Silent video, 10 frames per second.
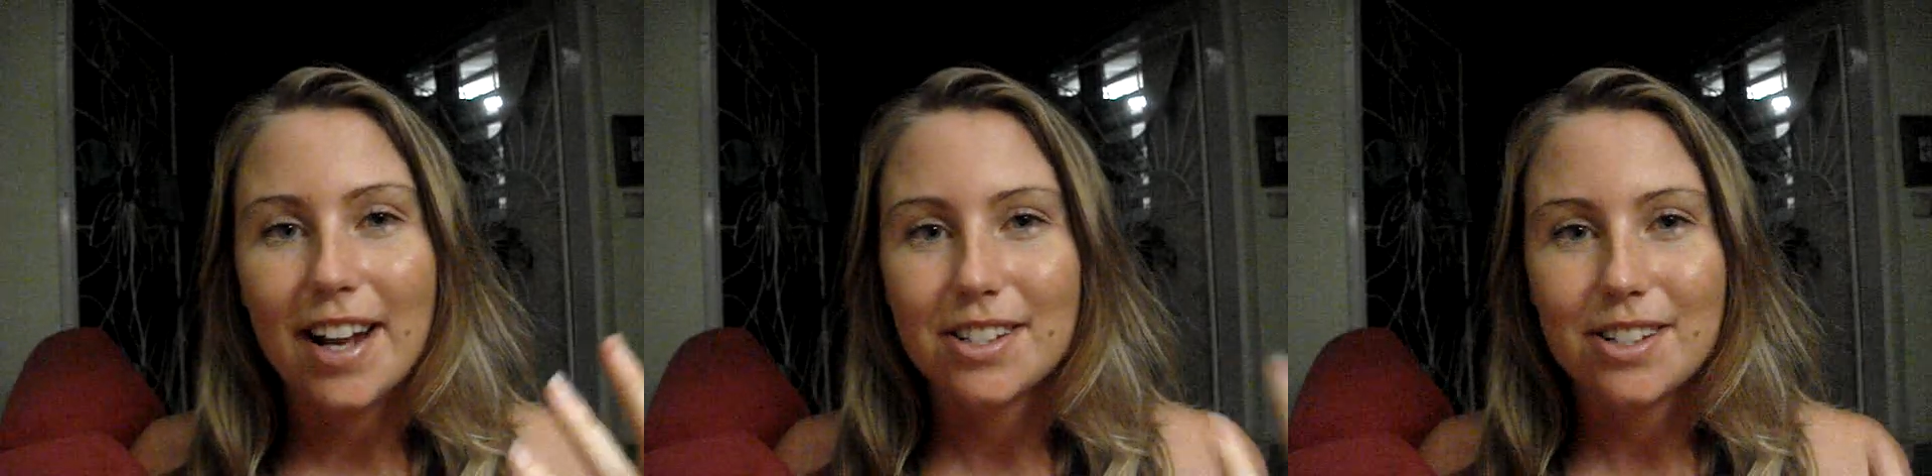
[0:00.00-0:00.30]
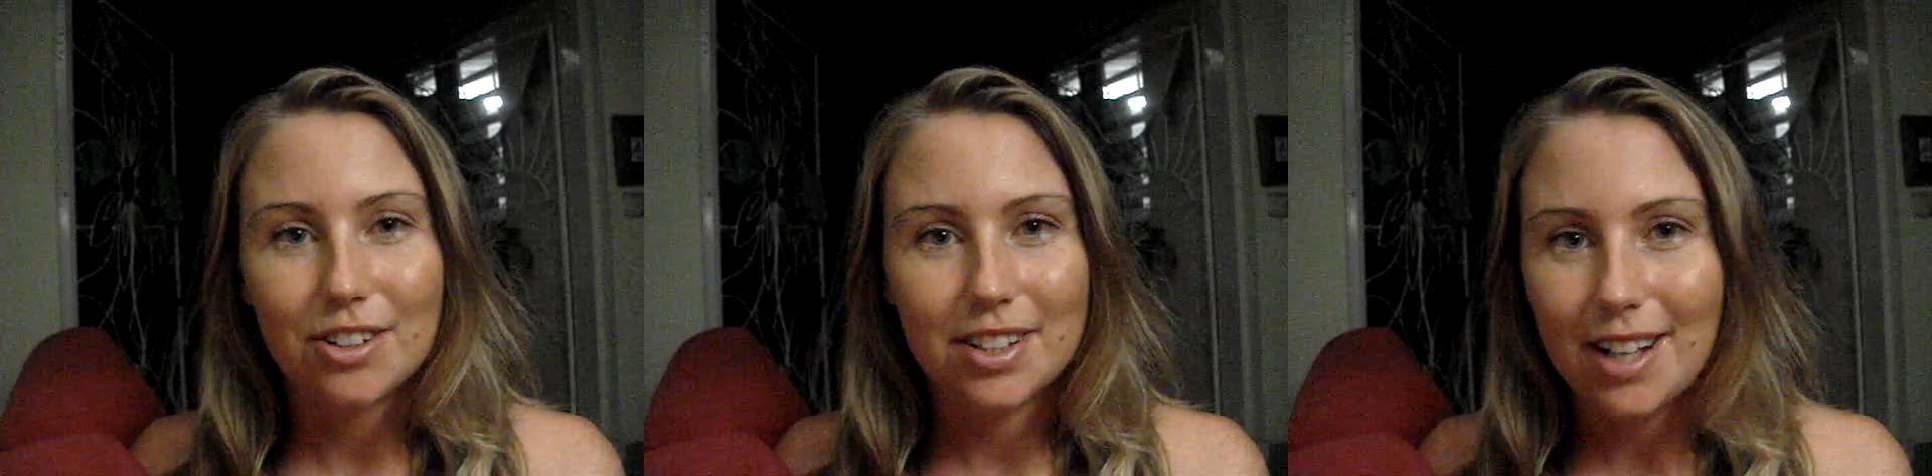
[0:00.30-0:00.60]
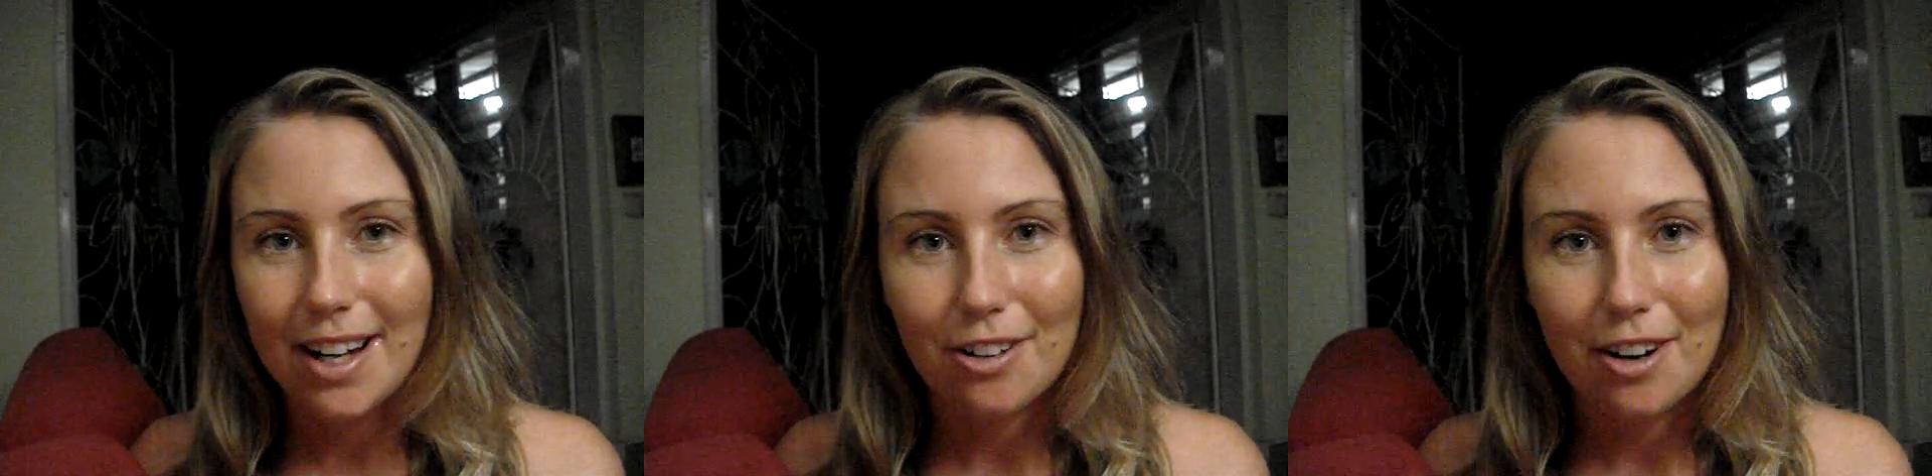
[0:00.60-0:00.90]
it's Doctor
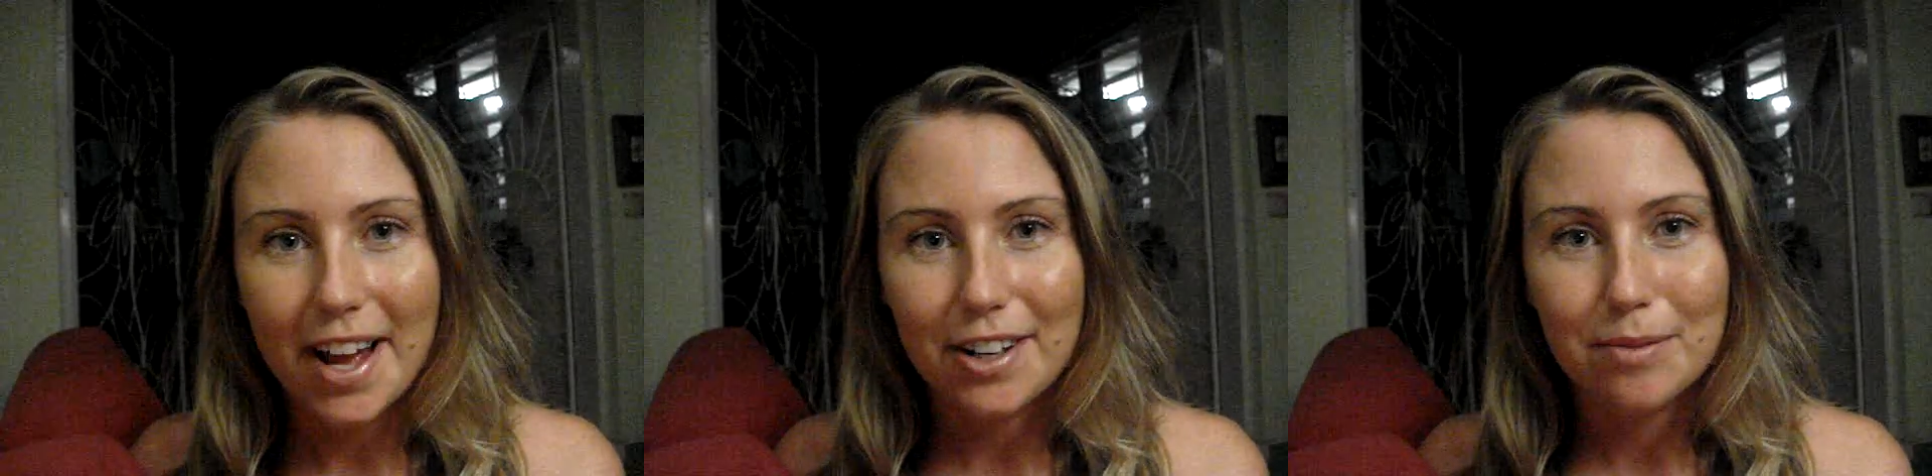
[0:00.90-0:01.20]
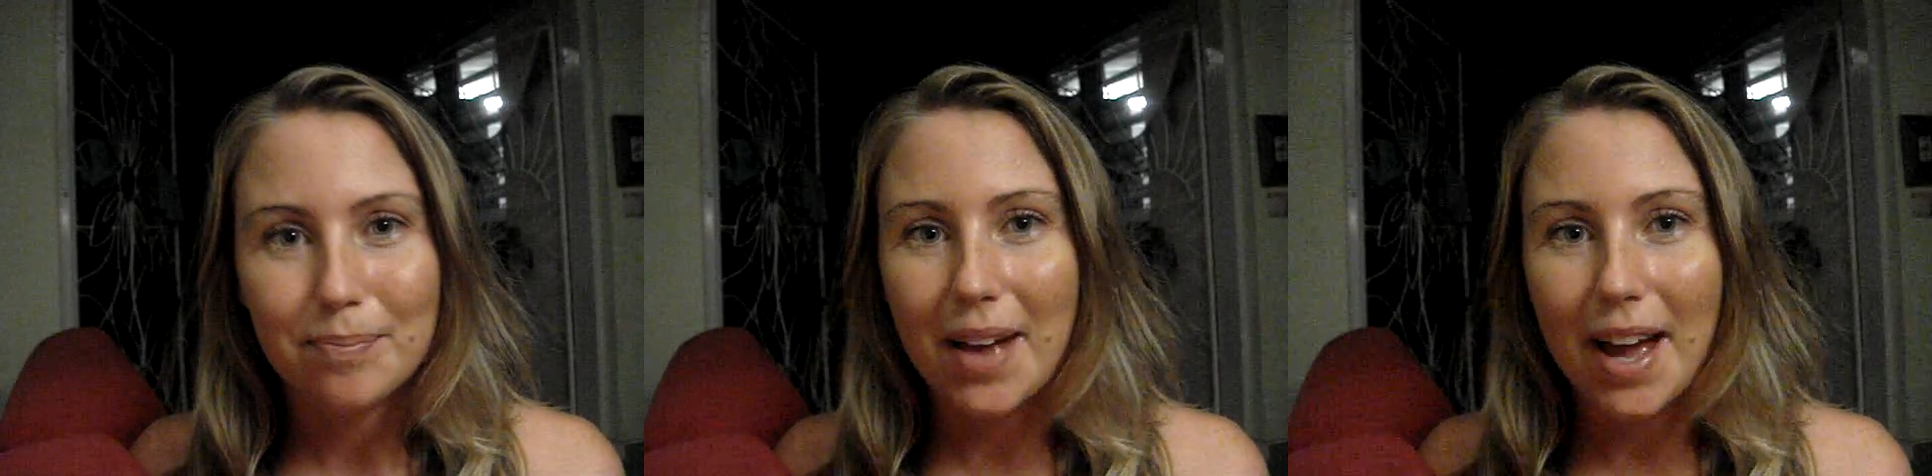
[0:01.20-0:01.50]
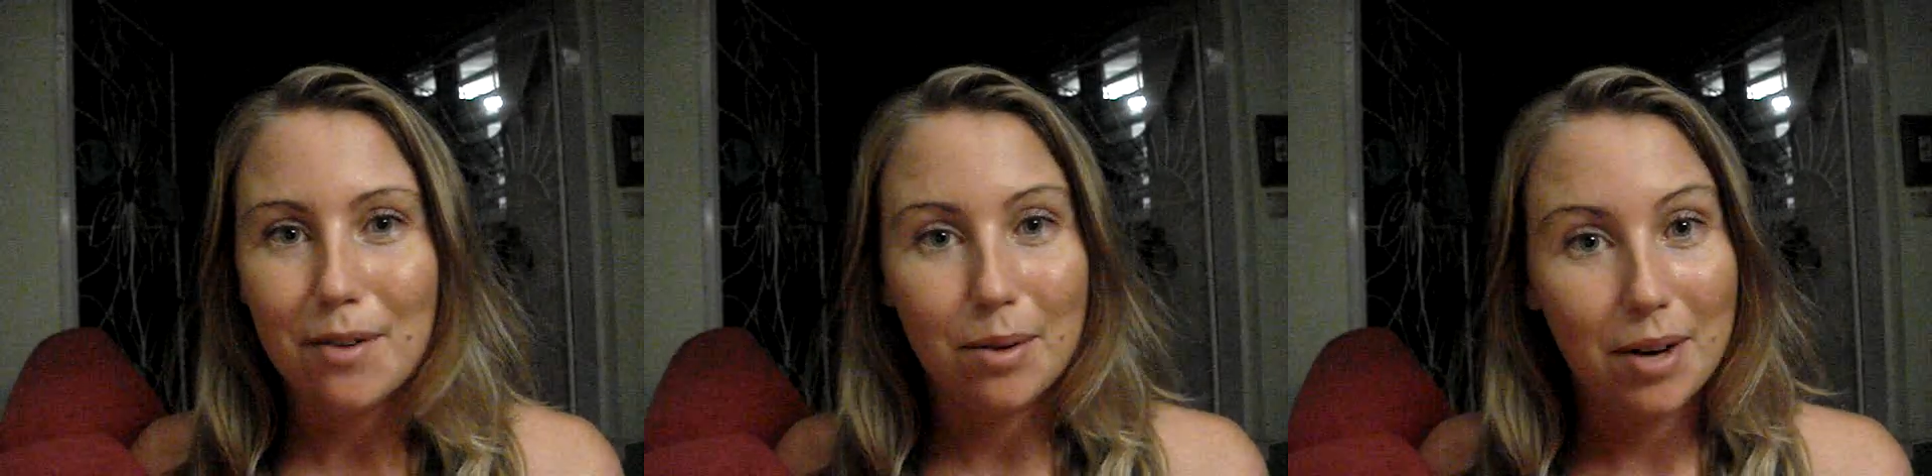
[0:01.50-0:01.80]
Doug Graham,
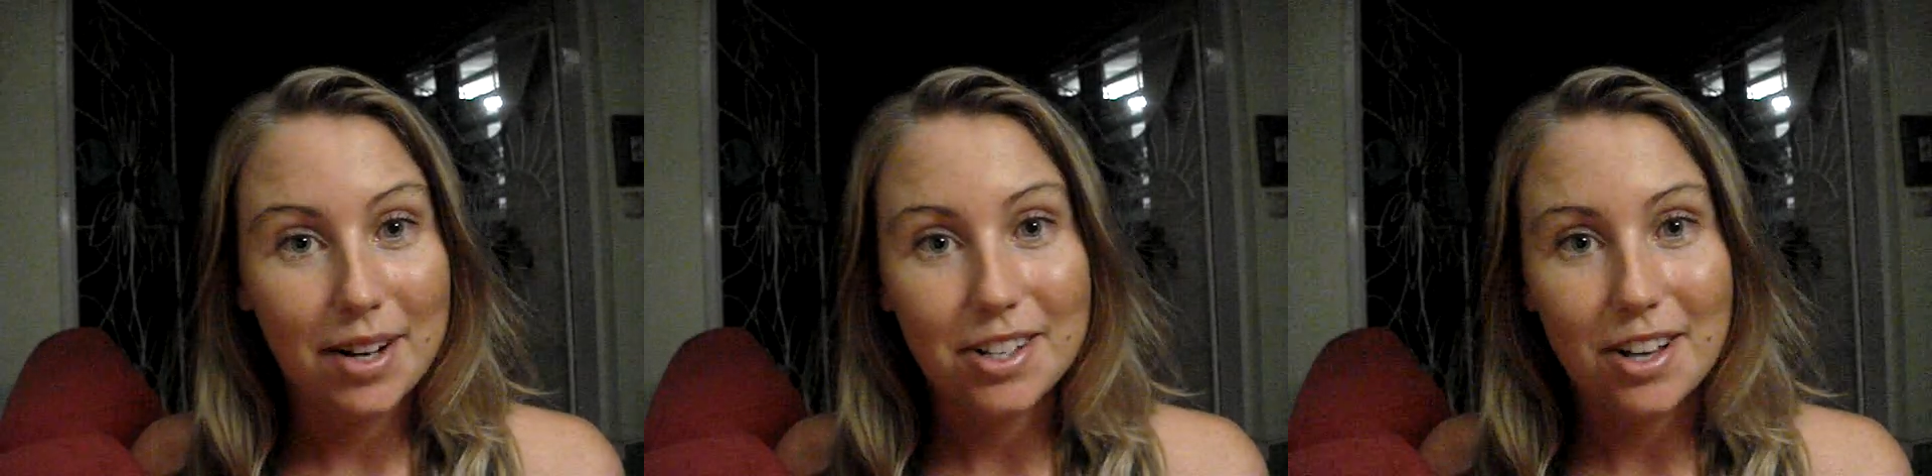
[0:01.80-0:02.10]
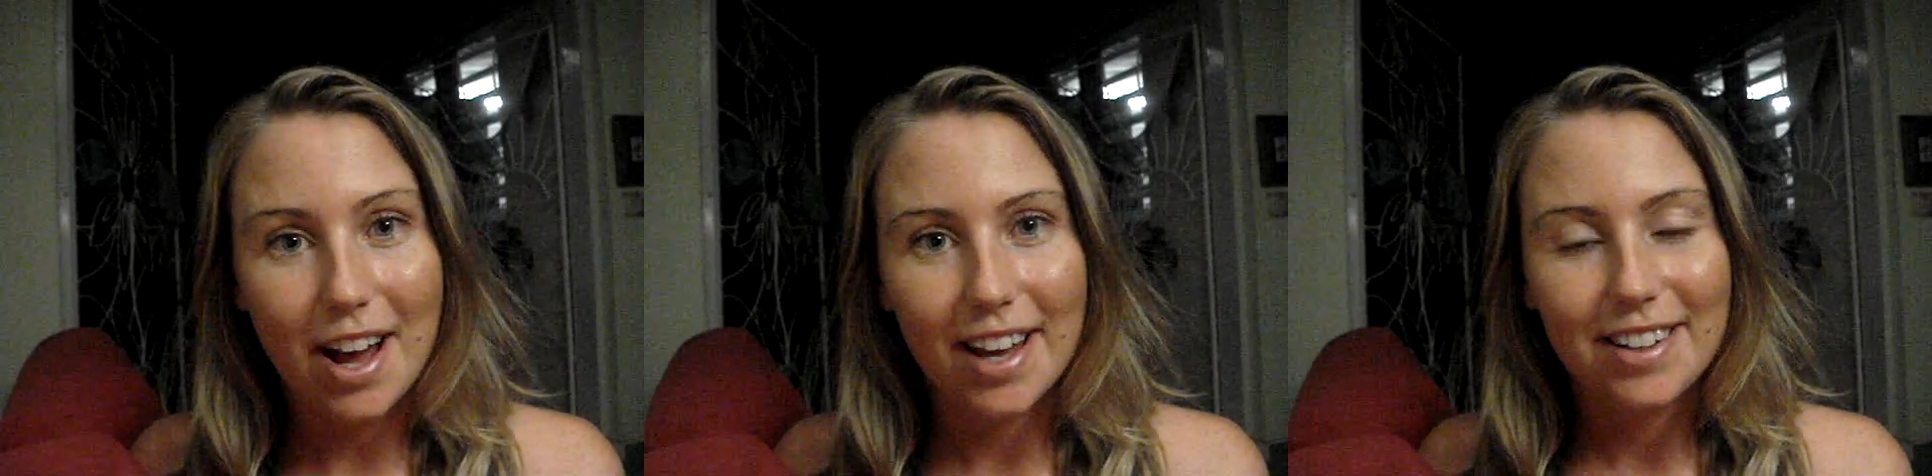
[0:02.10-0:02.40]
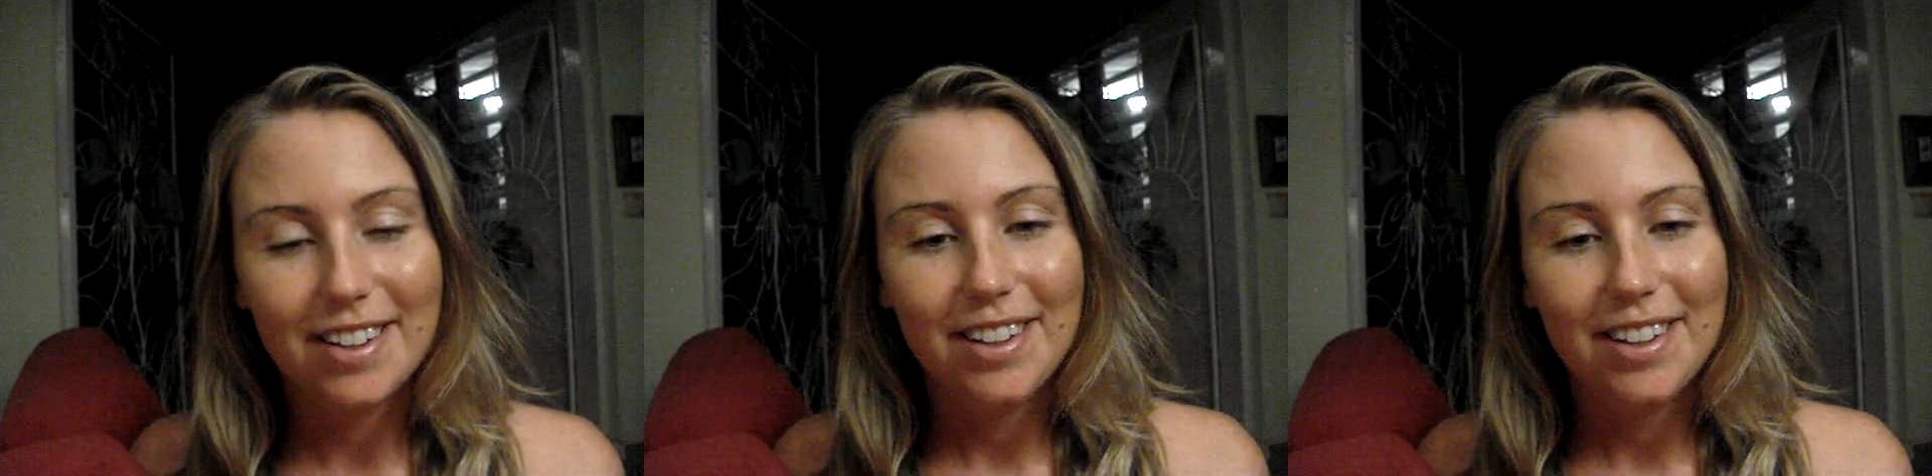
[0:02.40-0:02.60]
eight one one diet.